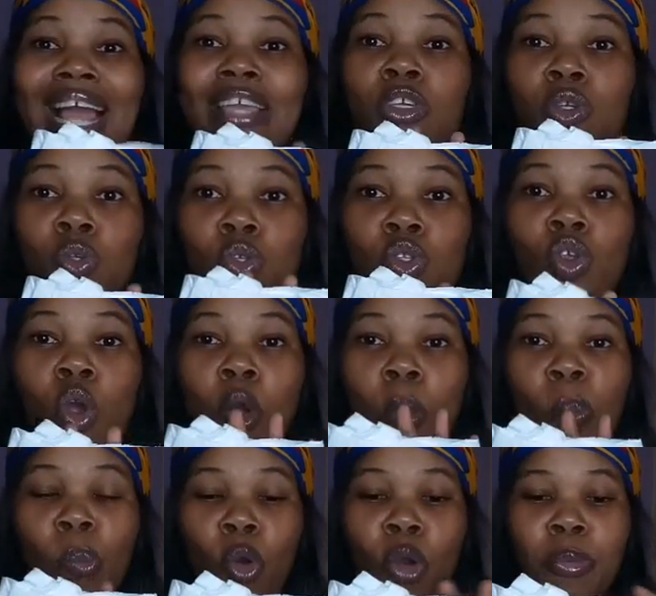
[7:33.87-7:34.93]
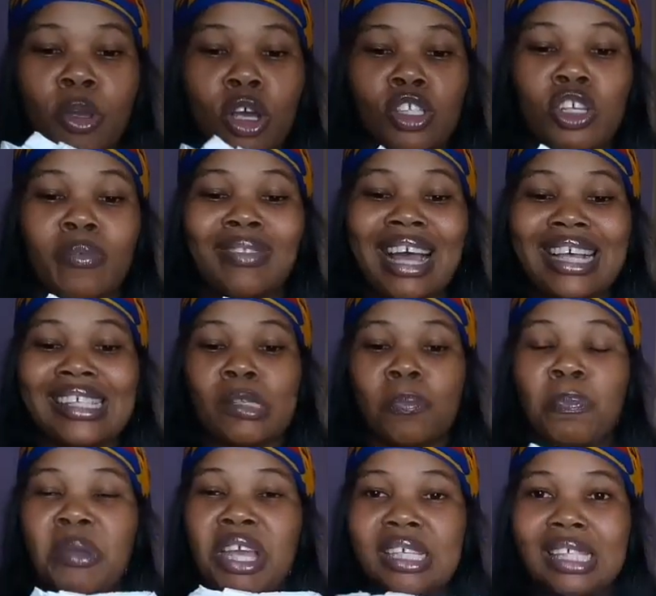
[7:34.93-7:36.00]
I use more because of that
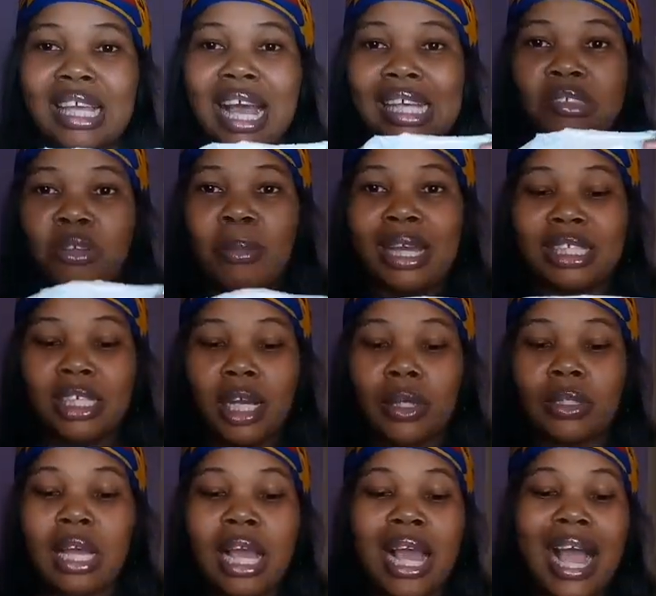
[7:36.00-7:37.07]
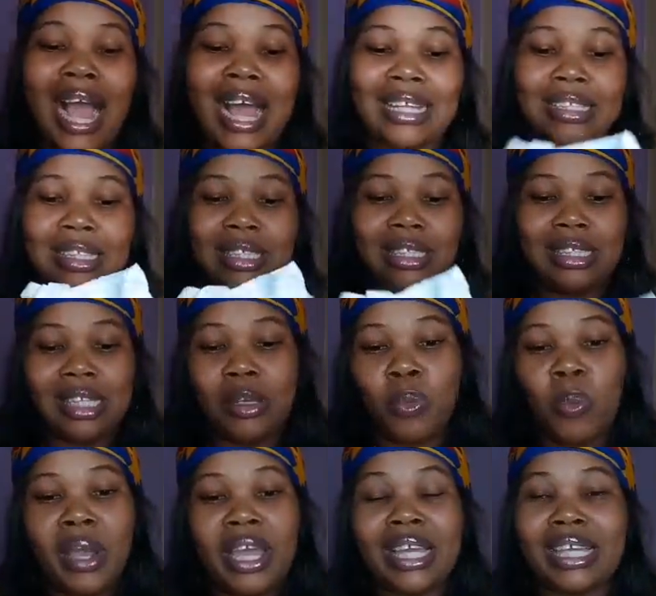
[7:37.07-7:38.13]
space it has for my child, and the
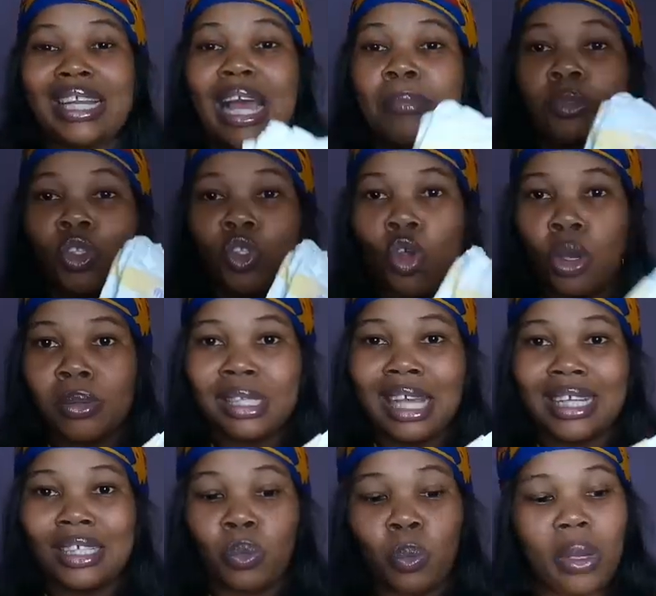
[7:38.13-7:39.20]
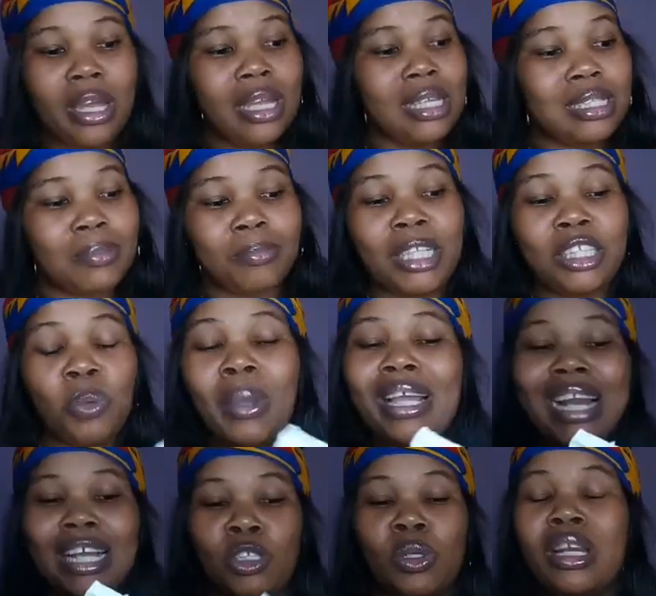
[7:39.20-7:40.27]
way it absorbs, and the way
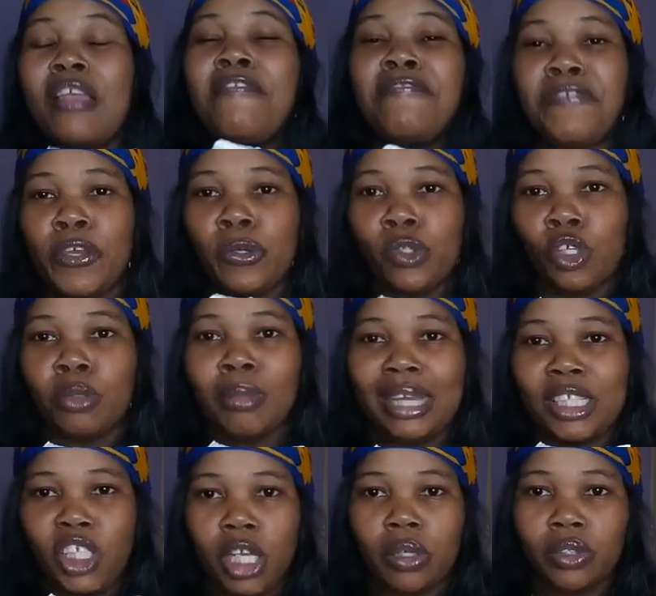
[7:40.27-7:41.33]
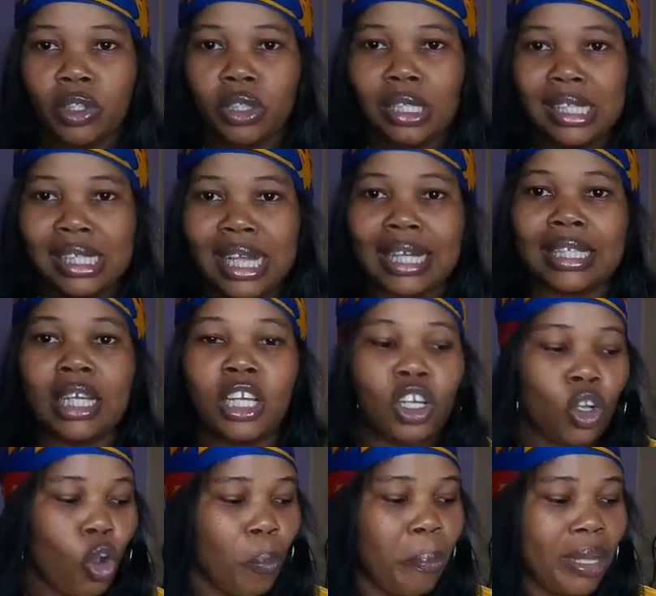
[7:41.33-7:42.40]
it actually feels on my child, you understand?
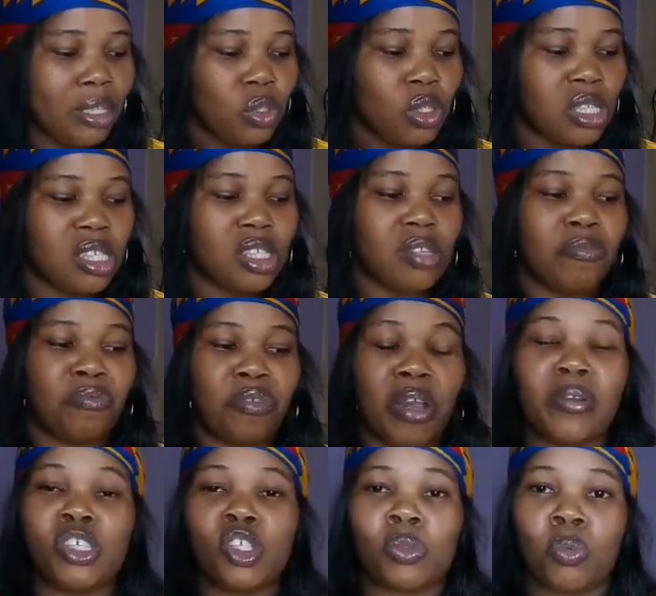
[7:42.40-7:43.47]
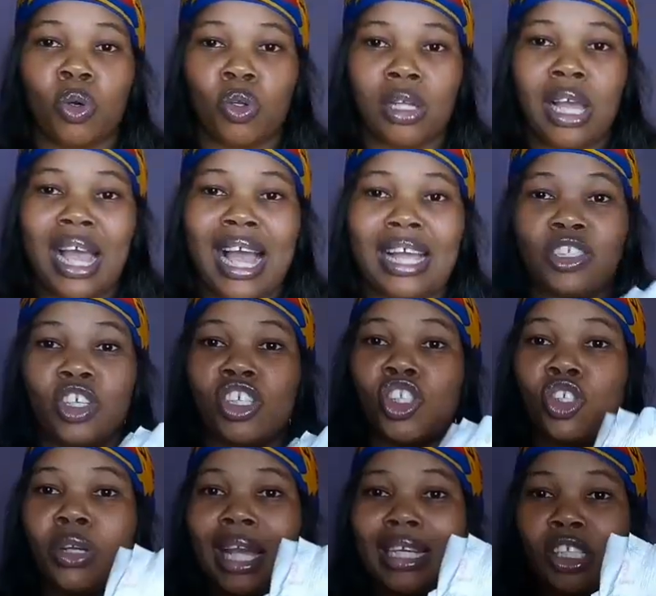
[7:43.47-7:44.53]
Compared, this is very small. I
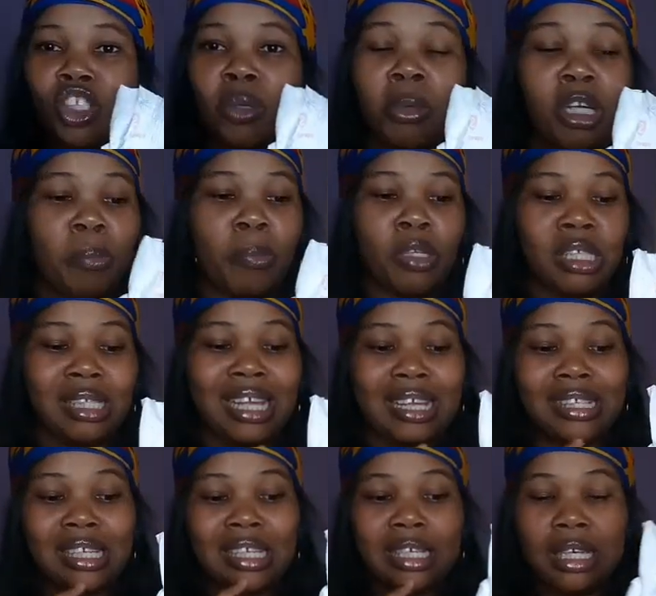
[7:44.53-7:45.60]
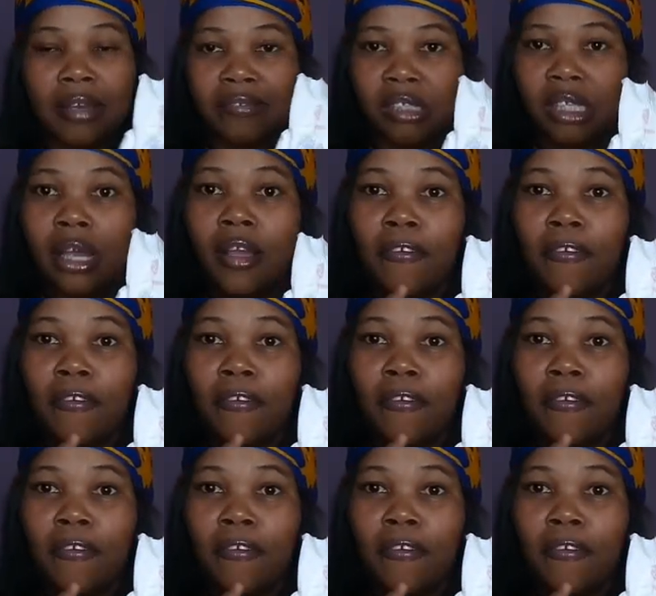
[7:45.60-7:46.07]
just tried it. Somebody bought it as a gift